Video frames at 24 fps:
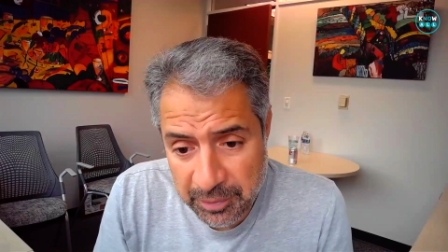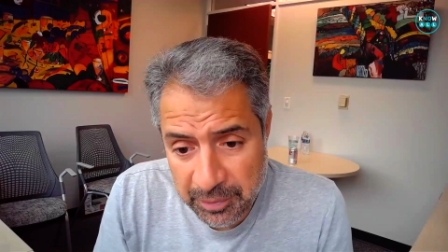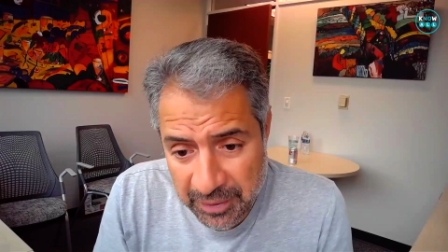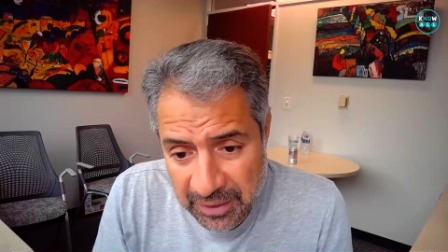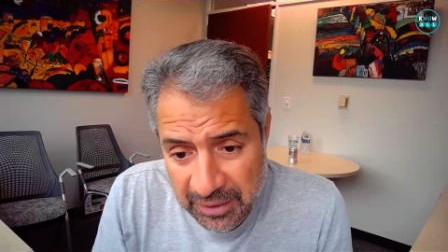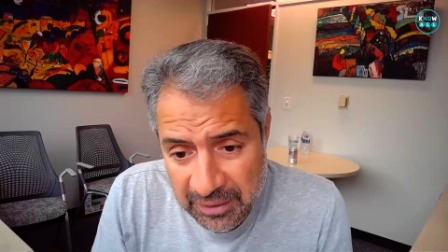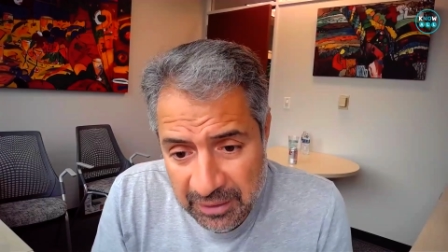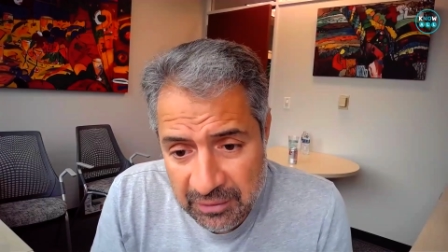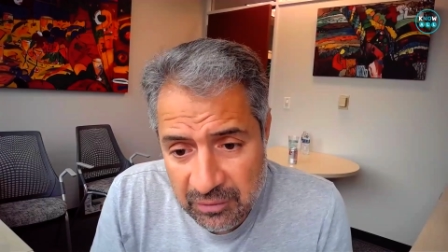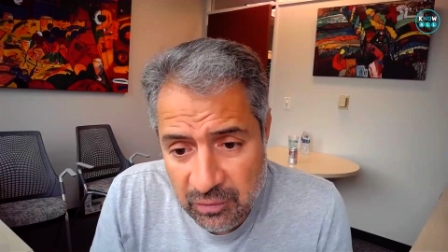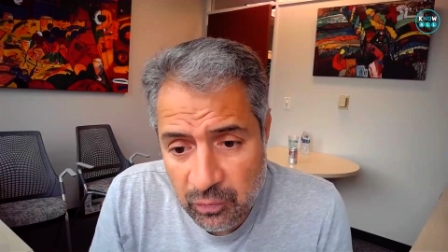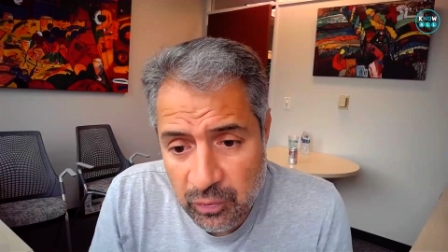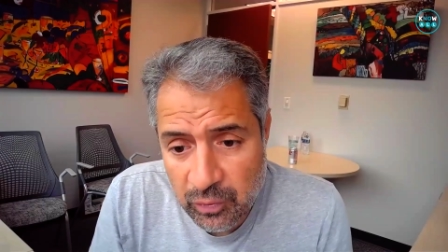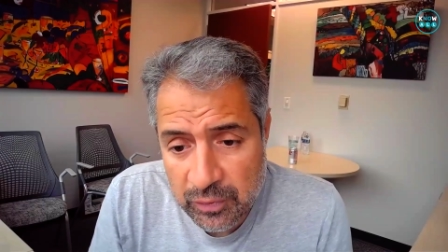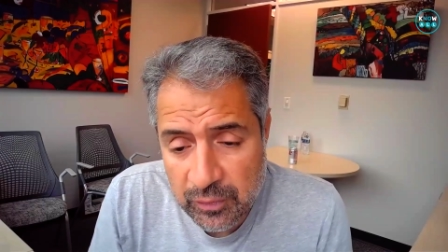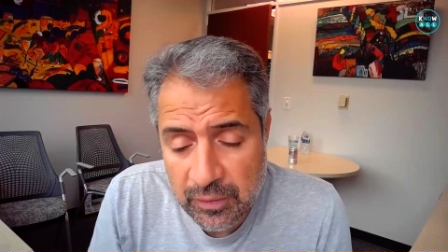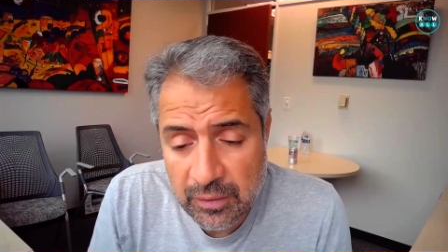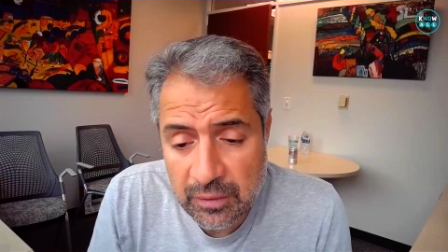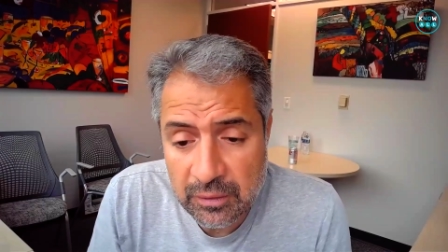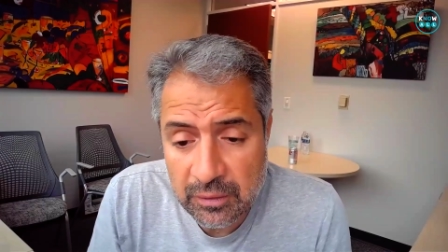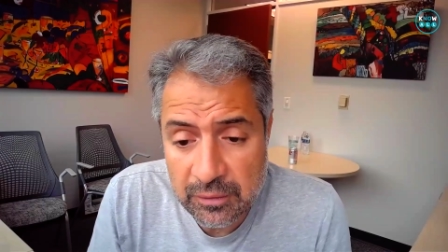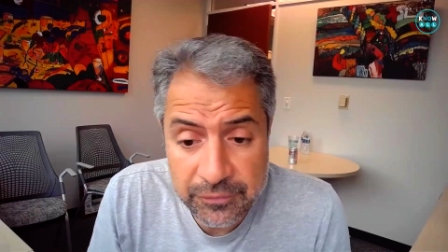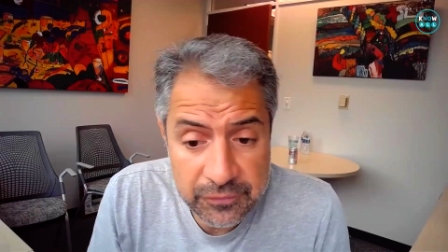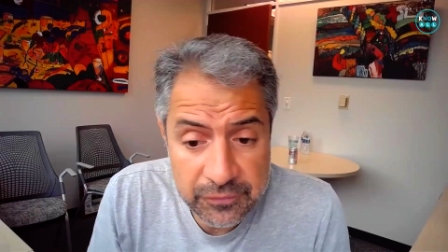the brain,
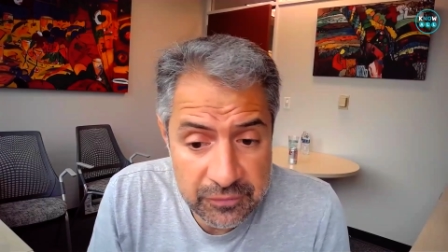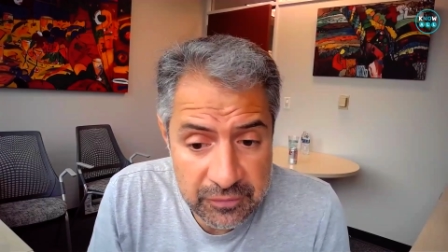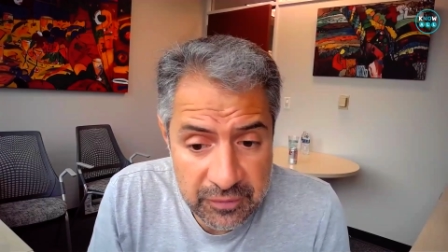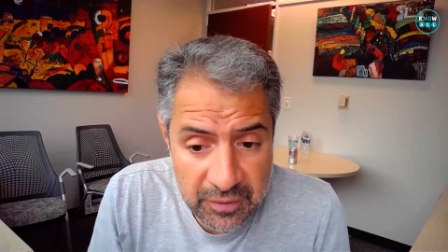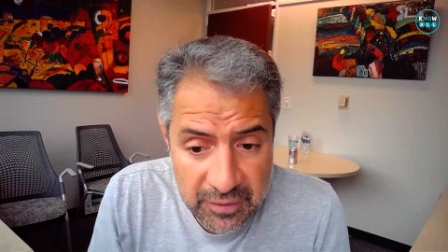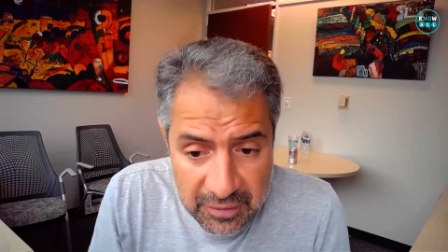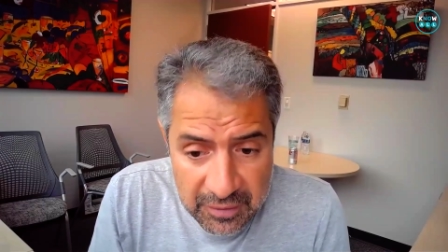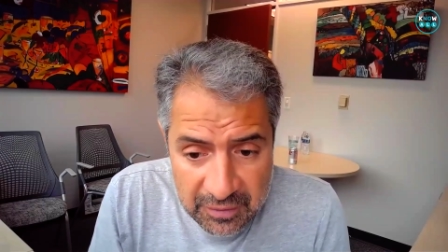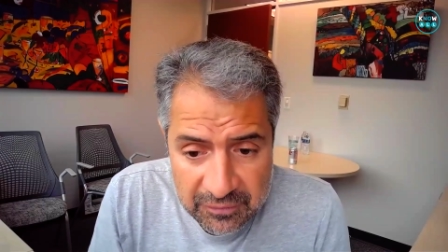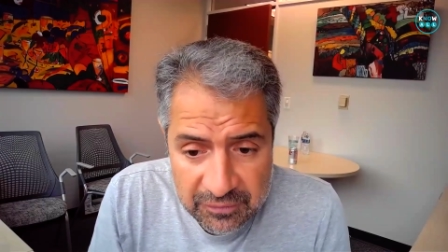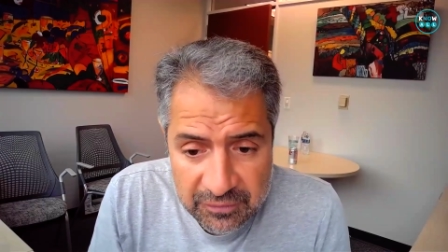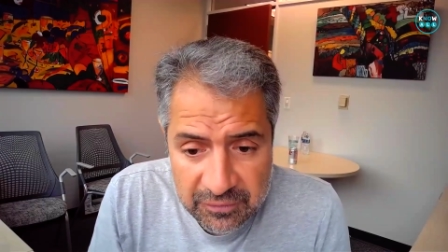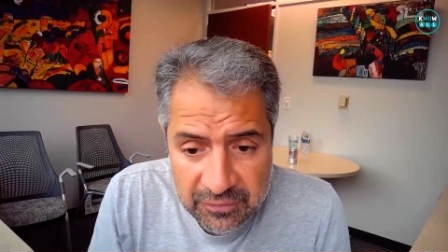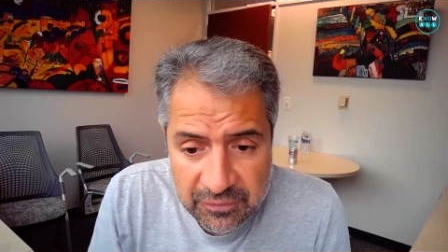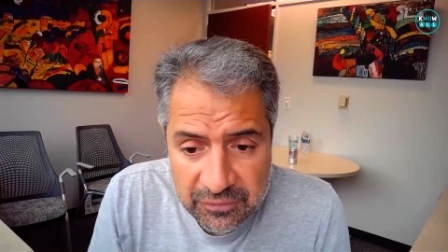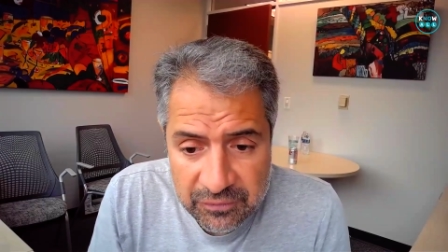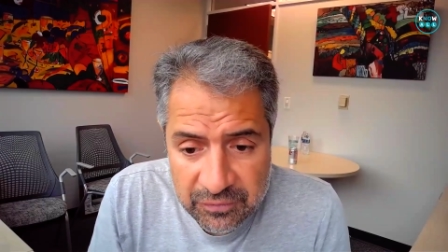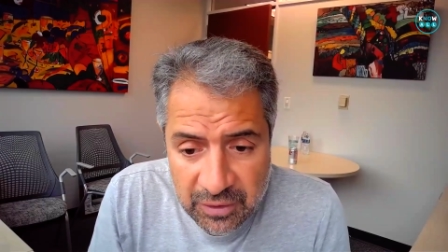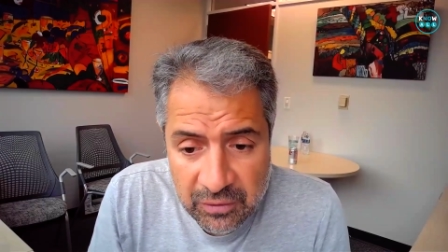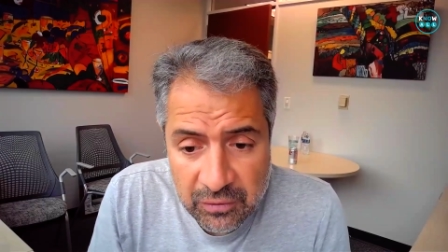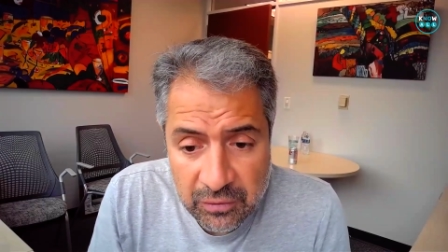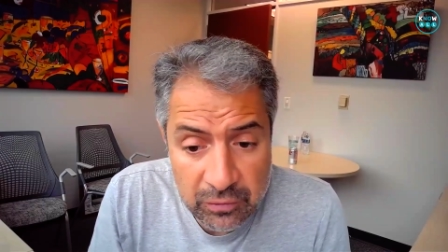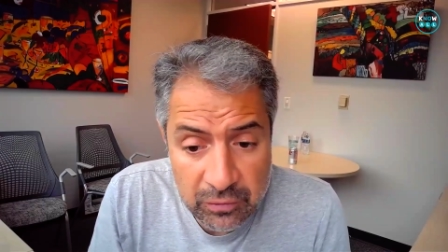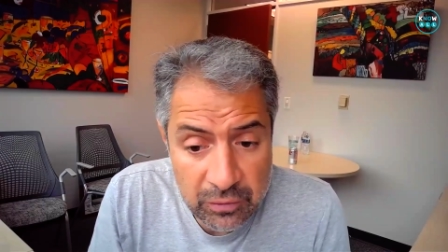what they call CNS,
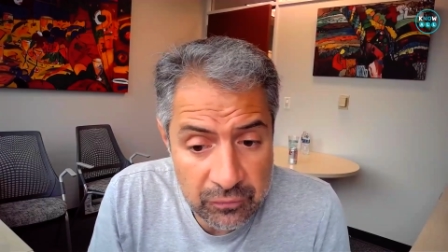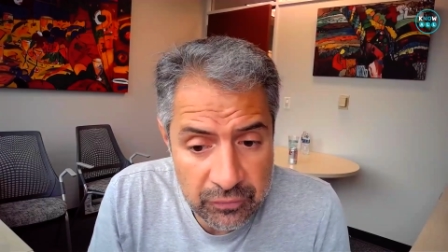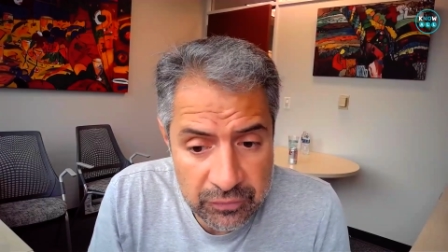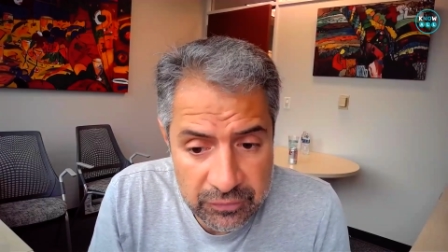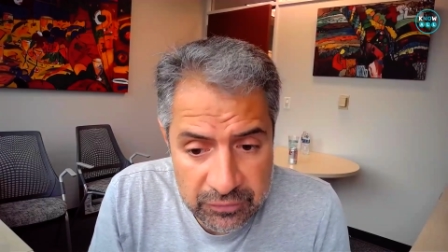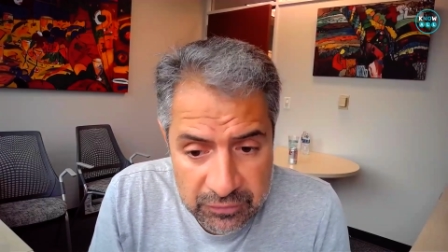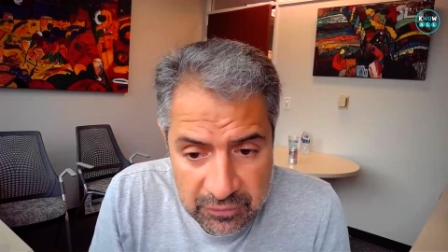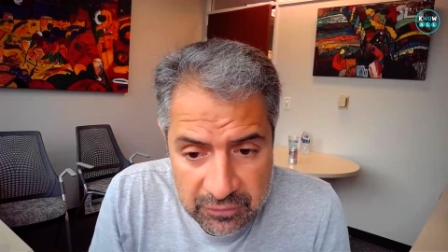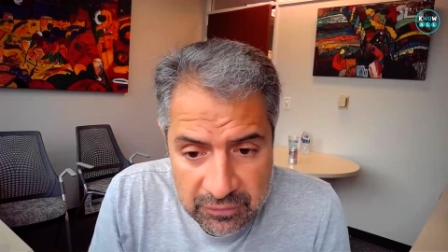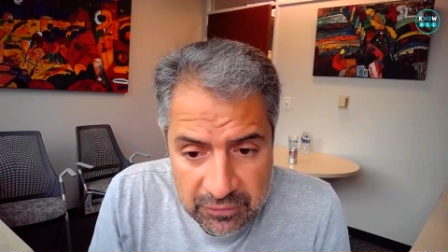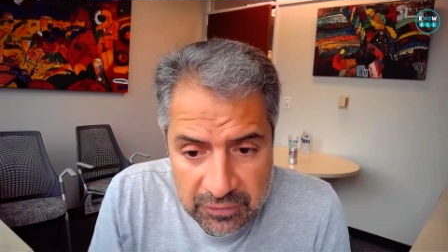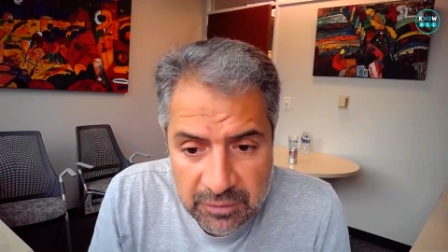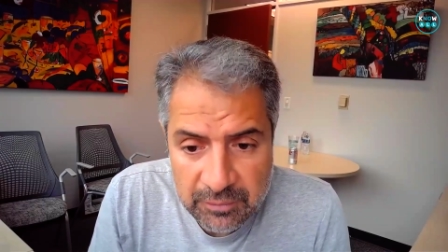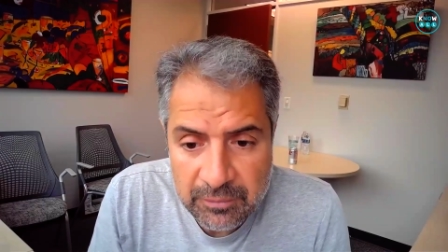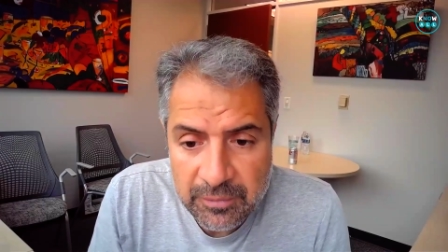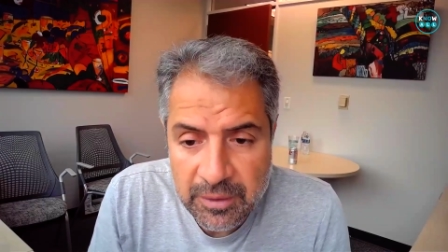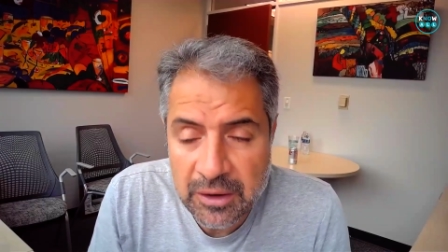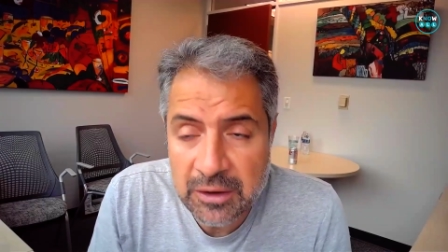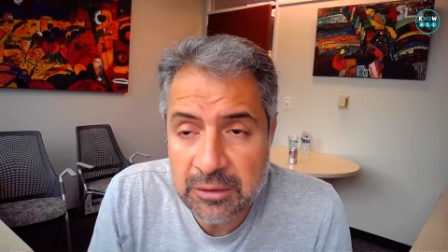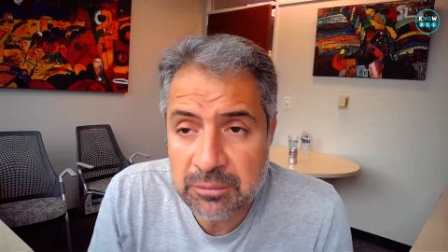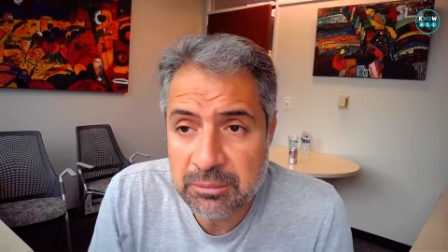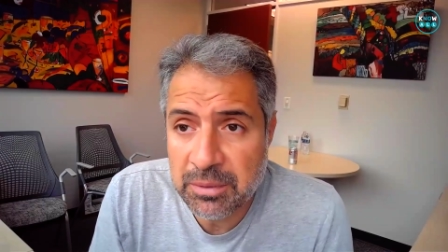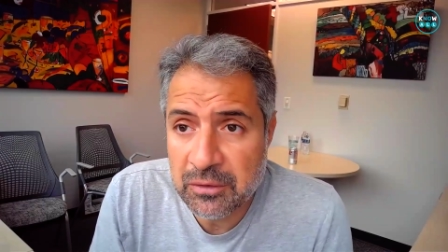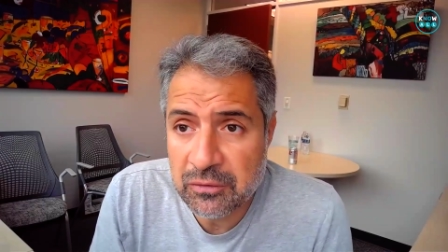central nervous
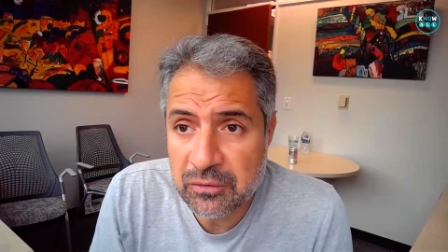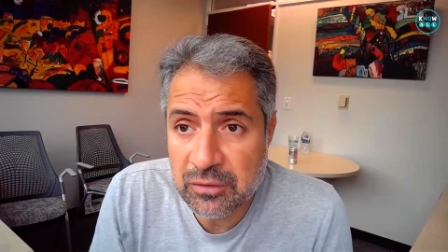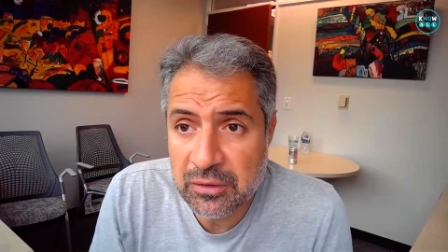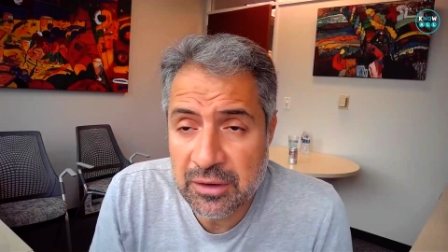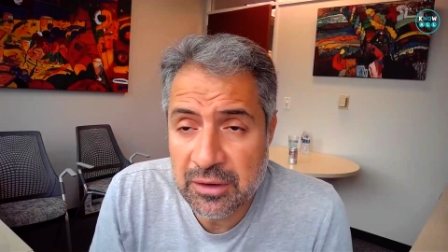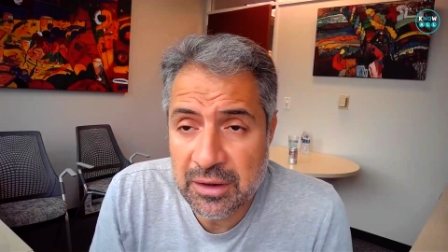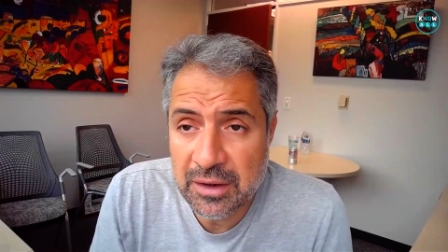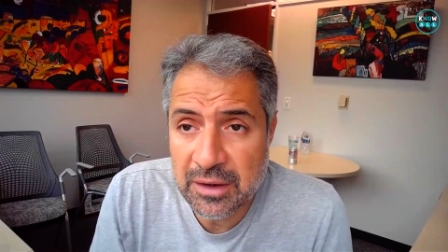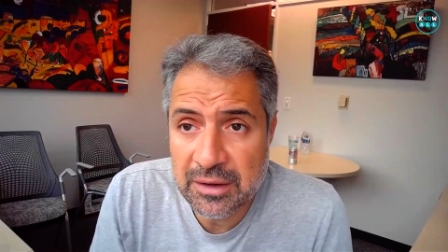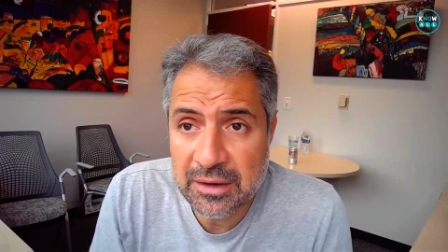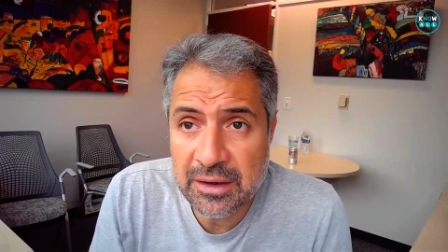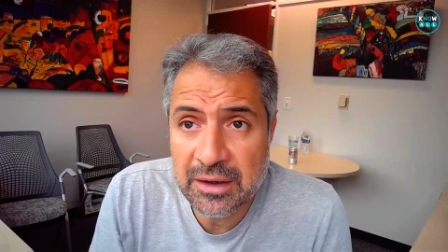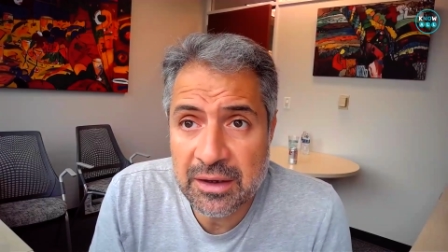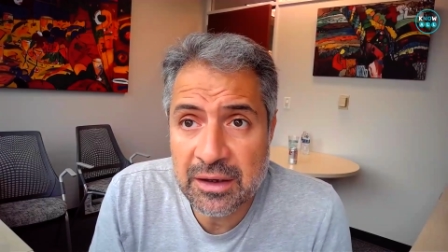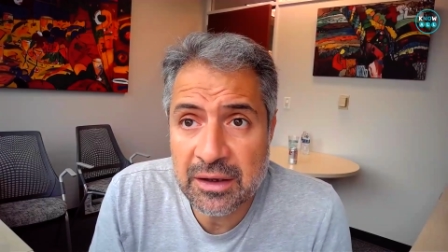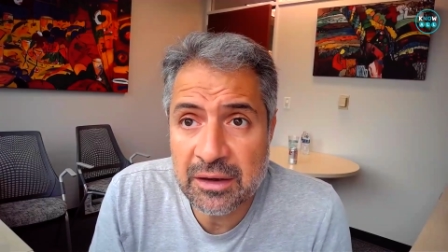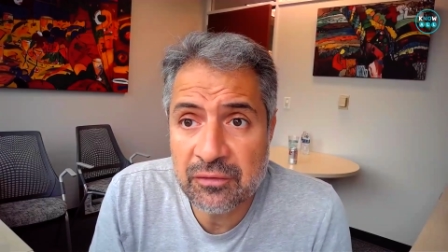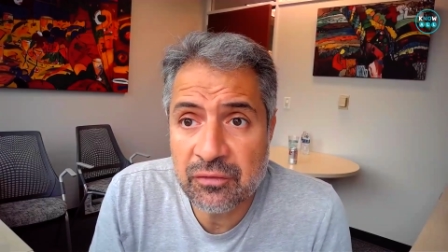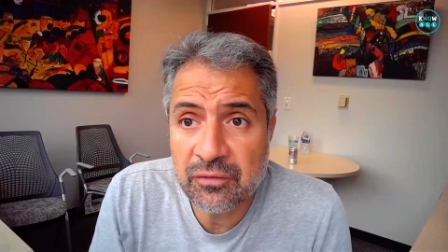system, and patient can